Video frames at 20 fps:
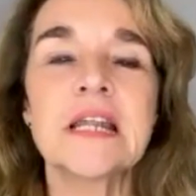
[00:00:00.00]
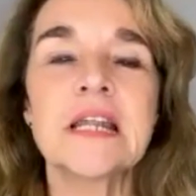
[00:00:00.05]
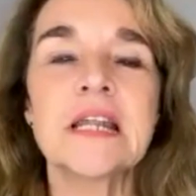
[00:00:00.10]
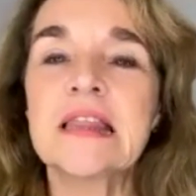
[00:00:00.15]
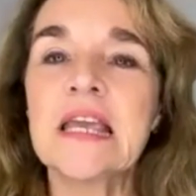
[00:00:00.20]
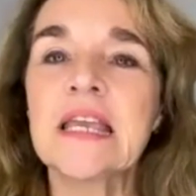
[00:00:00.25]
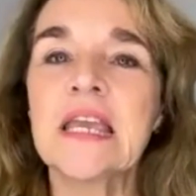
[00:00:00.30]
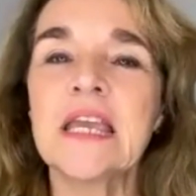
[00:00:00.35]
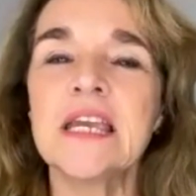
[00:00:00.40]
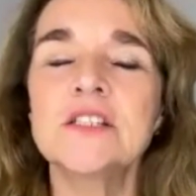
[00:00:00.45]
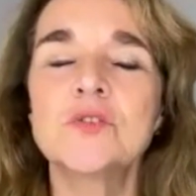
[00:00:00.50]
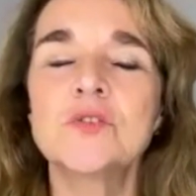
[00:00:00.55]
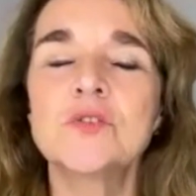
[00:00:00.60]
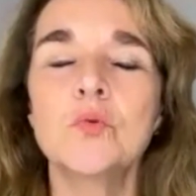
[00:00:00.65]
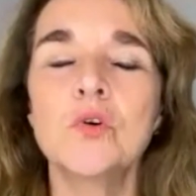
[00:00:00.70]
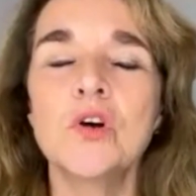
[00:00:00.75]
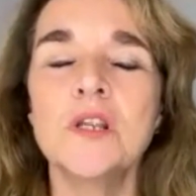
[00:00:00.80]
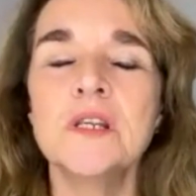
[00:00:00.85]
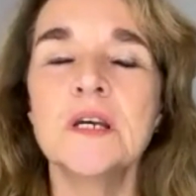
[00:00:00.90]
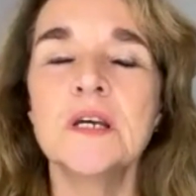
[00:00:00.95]
And I think
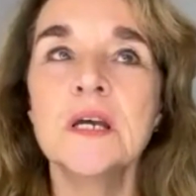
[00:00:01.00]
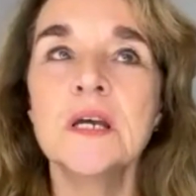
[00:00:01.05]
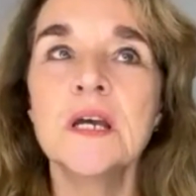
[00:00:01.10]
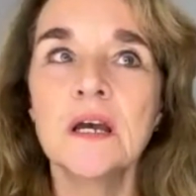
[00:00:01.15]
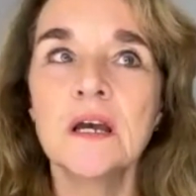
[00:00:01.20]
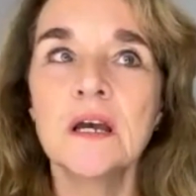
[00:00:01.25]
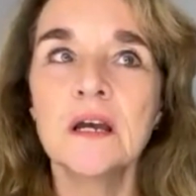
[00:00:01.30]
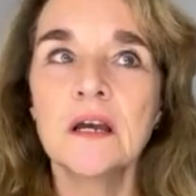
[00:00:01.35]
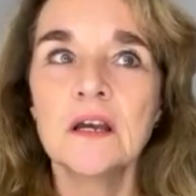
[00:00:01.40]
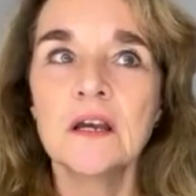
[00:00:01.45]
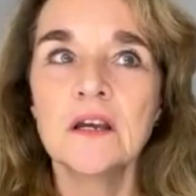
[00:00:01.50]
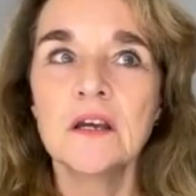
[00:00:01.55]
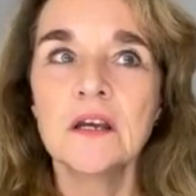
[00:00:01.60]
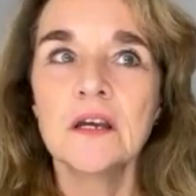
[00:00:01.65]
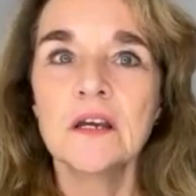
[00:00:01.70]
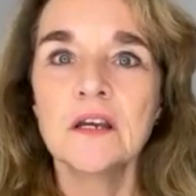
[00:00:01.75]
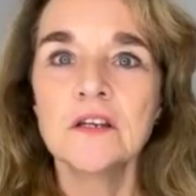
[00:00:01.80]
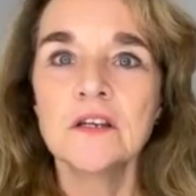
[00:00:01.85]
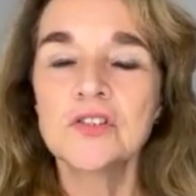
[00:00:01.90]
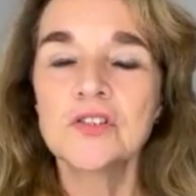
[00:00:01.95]
kids would
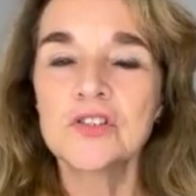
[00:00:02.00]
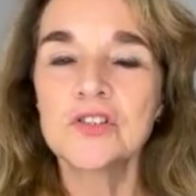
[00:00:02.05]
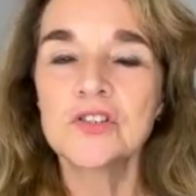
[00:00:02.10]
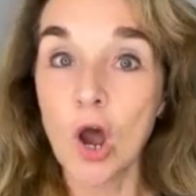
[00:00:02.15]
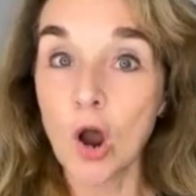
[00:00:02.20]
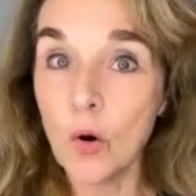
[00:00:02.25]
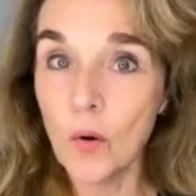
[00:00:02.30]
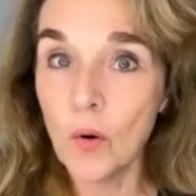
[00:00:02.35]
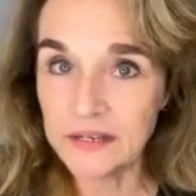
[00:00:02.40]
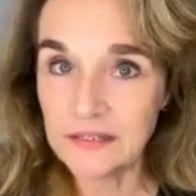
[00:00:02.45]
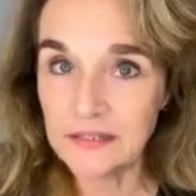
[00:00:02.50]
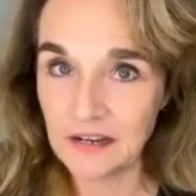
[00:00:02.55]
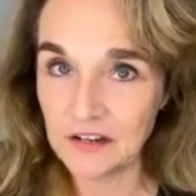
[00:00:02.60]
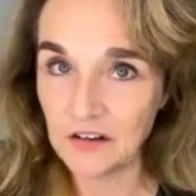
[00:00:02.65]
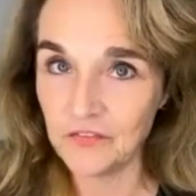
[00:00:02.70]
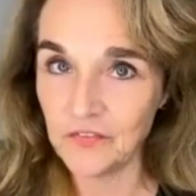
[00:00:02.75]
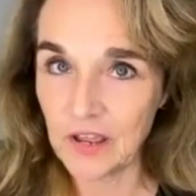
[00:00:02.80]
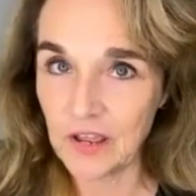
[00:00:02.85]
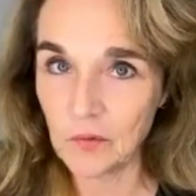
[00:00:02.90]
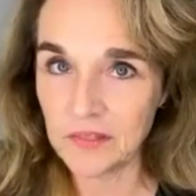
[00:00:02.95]
so
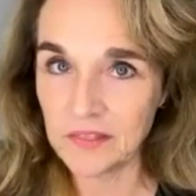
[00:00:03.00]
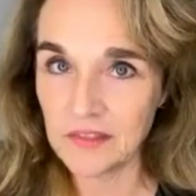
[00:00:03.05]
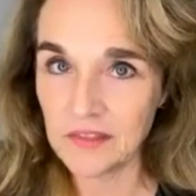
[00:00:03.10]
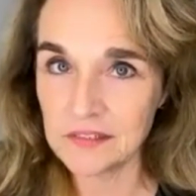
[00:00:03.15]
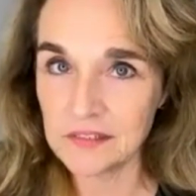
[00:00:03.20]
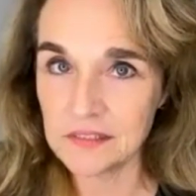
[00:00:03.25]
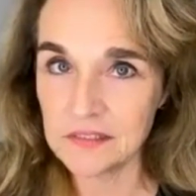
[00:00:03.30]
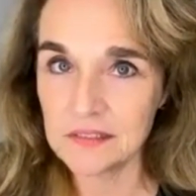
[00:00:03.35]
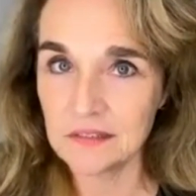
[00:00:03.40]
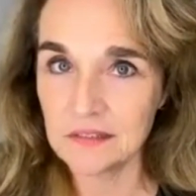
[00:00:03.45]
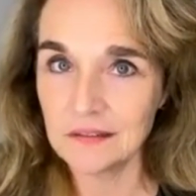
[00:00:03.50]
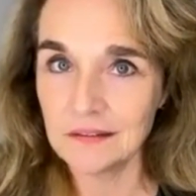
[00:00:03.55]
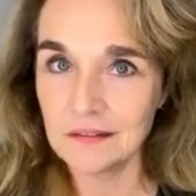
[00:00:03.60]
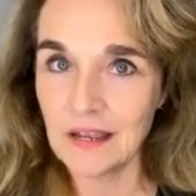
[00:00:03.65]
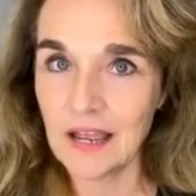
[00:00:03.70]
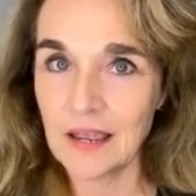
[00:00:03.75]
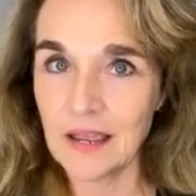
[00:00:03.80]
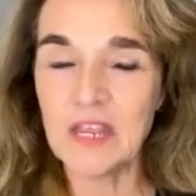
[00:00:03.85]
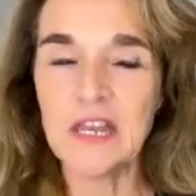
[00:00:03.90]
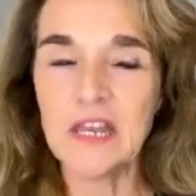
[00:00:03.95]
identify with this.
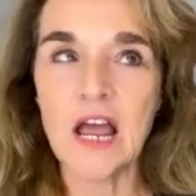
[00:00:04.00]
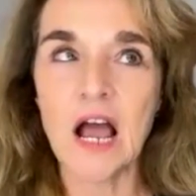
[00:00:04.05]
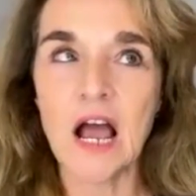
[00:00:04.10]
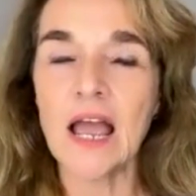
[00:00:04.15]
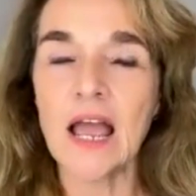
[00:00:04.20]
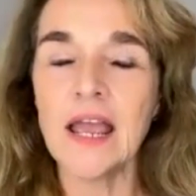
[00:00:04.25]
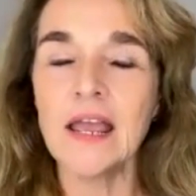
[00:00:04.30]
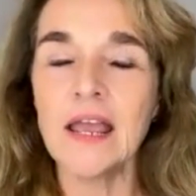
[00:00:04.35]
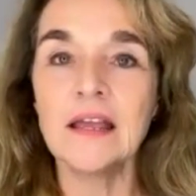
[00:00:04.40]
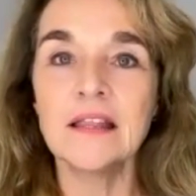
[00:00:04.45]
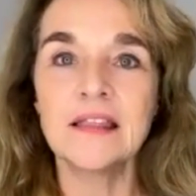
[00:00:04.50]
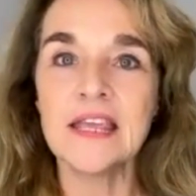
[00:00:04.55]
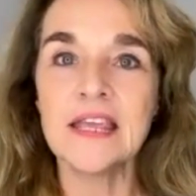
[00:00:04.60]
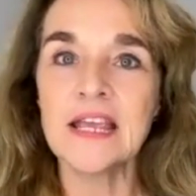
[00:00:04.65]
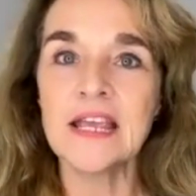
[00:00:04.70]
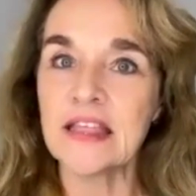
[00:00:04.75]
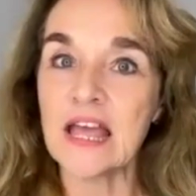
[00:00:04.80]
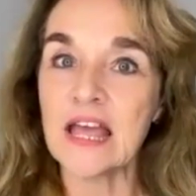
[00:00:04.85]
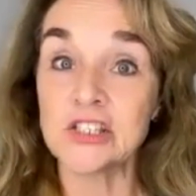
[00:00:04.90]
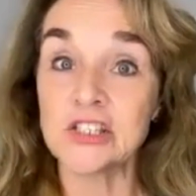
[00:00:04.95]
I mean, I
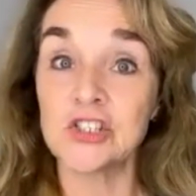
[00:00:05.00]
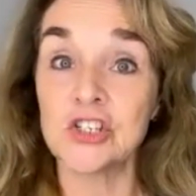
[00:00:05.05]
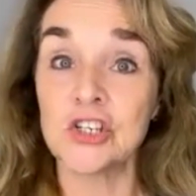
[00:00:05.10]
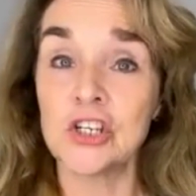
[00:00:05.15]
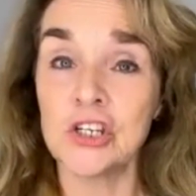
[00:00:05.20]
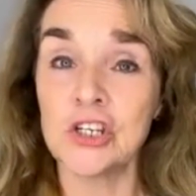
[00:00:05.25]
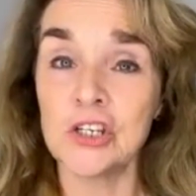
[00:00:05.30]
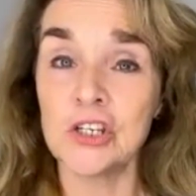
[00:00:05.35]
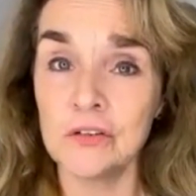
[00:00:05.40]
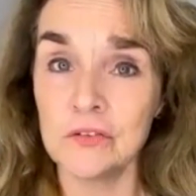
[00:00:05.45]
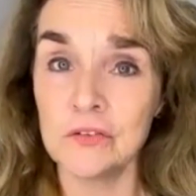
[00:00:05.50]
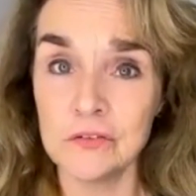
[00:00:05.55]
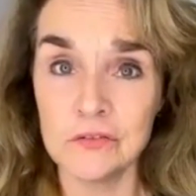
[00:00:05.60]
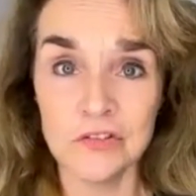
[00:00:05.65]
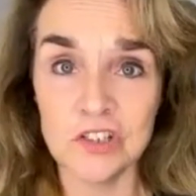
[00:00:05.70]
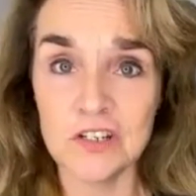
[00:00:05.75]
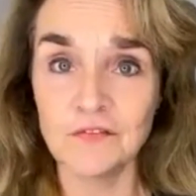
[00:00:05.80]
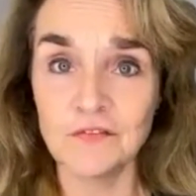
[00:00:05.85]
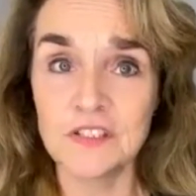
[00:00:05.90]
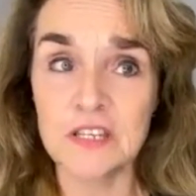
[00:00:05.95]
think that's
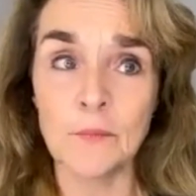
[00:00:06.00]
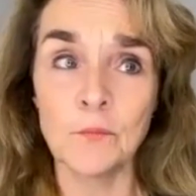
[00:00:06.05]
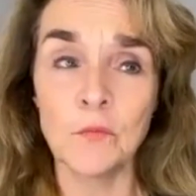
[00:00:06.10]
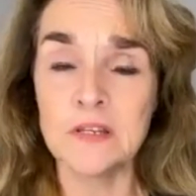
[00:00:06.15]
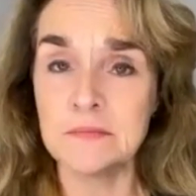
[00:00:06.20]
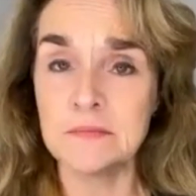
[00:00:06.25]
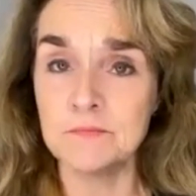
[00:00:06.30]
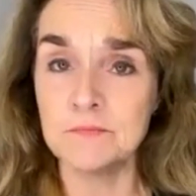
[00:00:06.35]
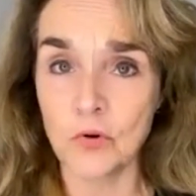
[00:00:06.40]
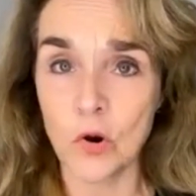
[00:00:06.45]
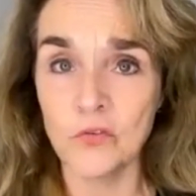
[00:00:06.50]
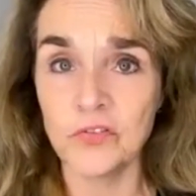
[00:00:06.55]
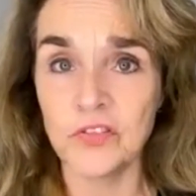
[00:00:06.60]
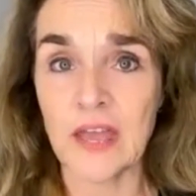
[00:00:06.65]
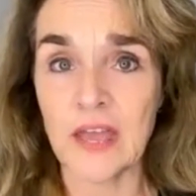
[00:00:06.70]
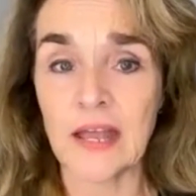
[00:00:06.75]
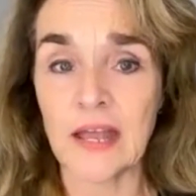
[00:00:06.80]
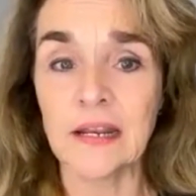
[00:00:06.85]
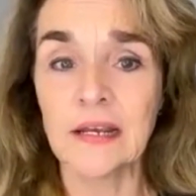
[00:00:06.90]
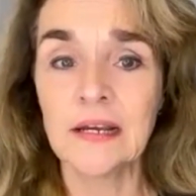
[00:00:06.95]
huge if someone wrote
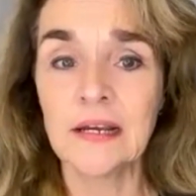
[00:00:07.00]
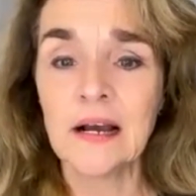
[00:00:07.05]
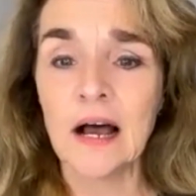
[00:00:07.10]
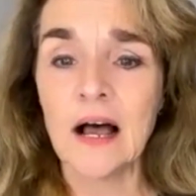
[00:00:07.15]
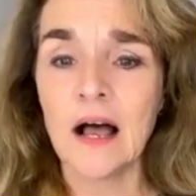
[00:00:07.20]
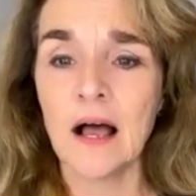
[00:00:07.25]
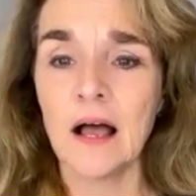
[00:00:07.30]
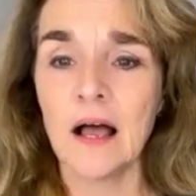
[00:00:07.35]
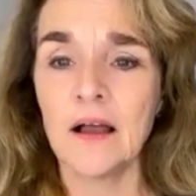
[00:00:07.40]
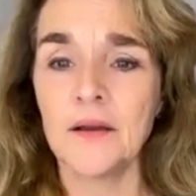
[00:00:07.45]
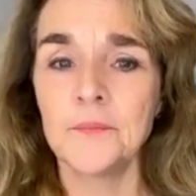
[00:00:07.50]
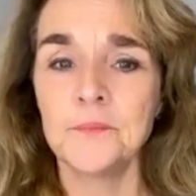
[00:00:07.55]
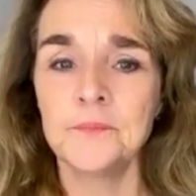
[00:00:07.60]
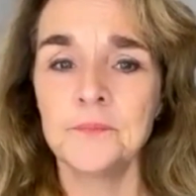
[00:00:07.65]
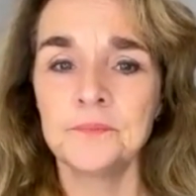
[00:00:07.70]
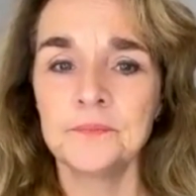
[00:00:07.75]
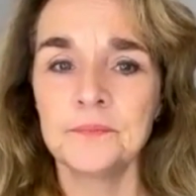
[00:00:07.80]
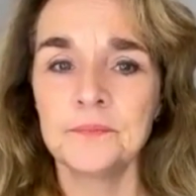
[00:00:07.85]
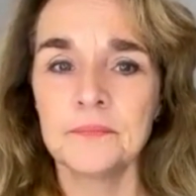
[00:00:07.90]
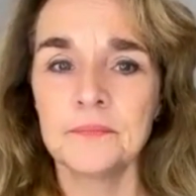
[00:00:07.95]
that.
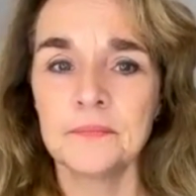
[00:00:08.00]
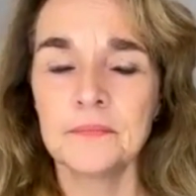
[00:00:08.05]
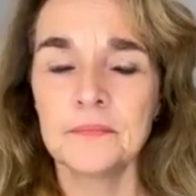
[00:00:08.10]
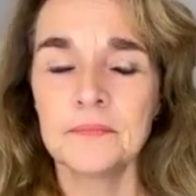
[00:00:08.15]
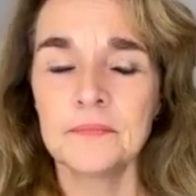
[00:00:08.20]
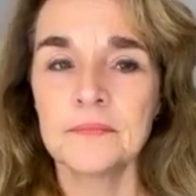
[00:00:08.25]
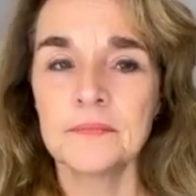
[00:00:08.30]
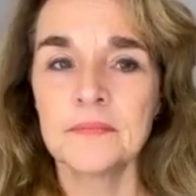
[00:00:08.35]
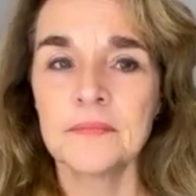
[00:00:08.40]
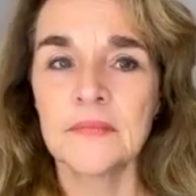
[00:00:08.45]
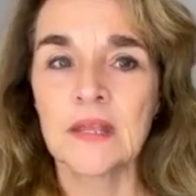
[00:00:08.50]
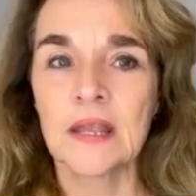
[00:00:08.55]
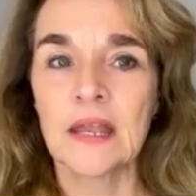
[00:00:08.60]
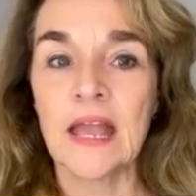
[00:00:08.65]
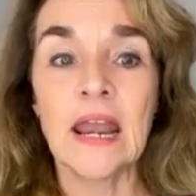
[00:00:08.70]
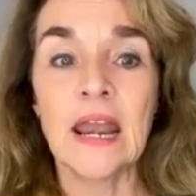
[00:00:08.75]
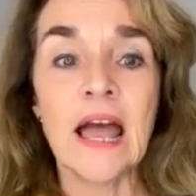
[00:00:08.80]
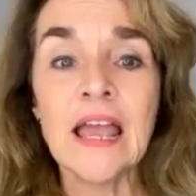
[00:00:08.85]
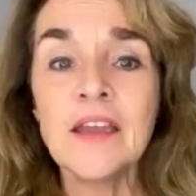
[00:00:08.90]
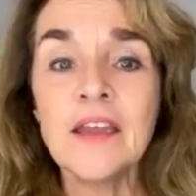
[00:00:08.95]
And
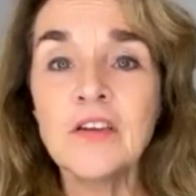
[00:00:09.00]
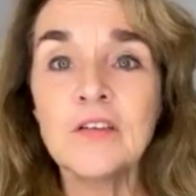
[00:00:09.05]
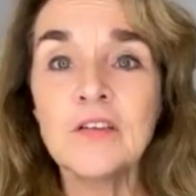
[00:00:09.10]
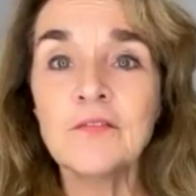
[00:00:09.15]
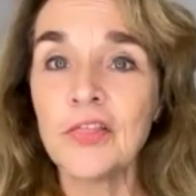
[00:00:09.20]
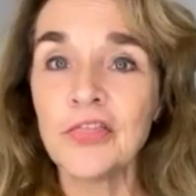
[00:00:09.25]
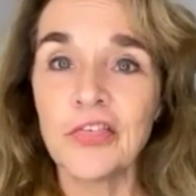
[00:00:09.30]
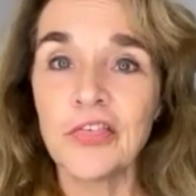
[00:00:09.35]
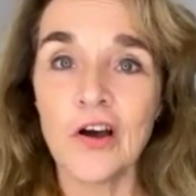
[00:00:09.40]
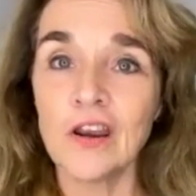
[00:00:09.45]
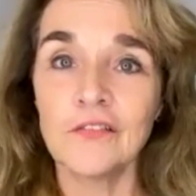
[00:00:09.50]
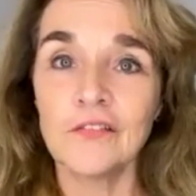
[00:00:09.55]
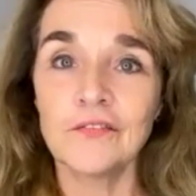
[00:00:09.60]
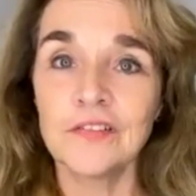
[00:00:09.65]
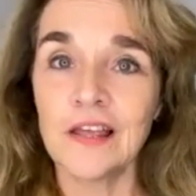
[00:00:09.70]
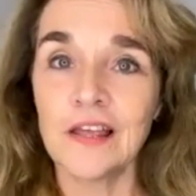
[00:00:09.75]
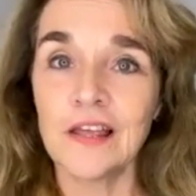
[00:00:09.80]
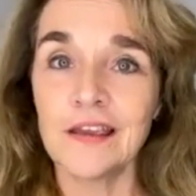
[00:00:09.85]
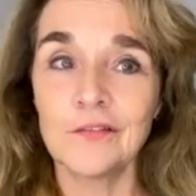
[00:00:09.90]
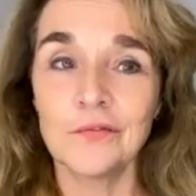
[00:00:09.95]
I've even thought
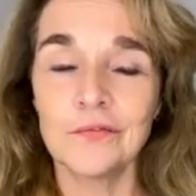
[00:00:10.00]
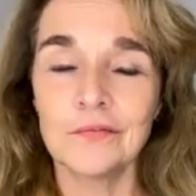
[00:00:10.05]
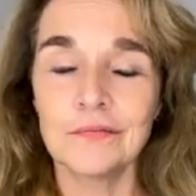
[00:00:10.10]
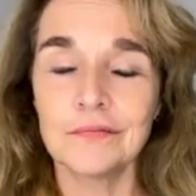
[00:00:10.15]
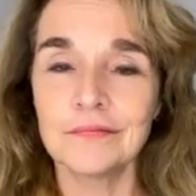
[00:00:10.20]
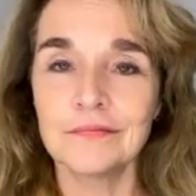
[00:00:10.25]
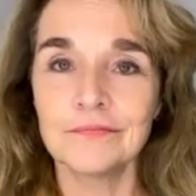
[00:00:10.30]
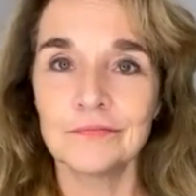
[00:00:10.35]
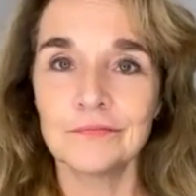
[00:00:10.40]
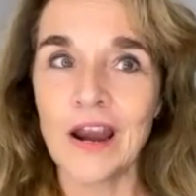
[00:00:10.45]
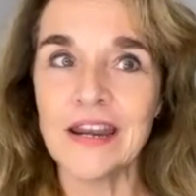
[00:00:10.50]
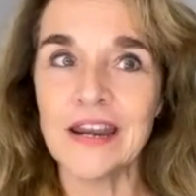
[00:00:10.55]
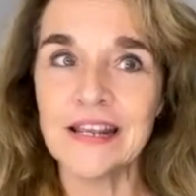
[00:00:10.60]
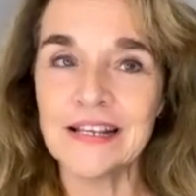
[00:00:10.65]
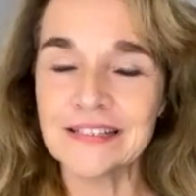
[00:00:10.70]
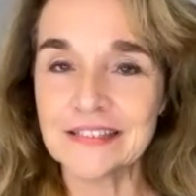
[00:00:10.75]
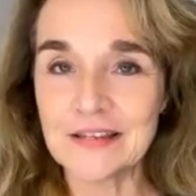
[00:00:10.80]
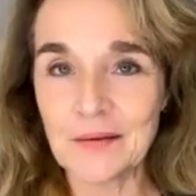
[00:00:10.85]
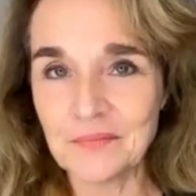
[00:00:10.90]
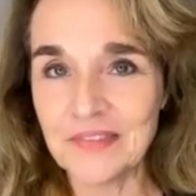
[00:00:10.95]
of like
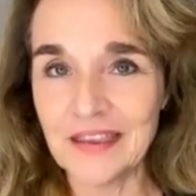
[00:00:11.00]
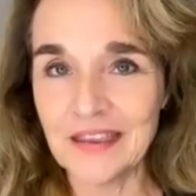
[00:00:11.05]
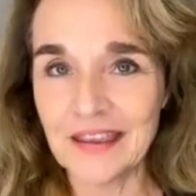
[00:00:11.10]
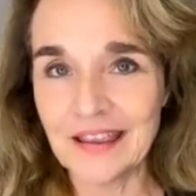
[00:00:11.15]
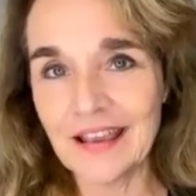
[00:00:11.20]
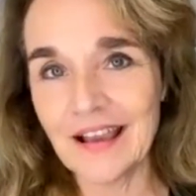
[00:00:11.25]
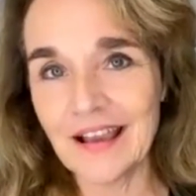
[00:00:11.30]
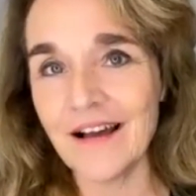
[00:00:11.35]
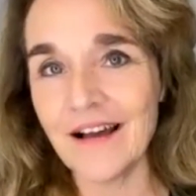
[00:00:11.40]
writing something.